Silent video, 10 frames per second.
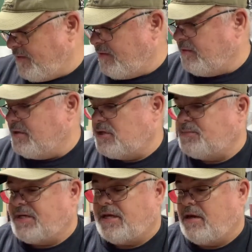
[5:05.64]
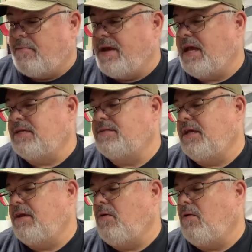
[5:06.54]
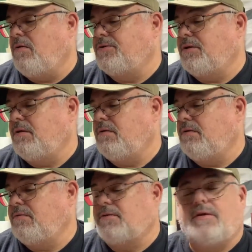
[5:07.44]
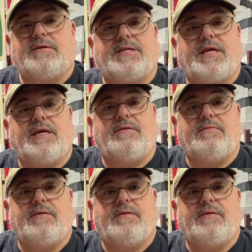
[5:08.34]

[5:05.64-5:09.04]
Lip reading: this particular magazine holds 13.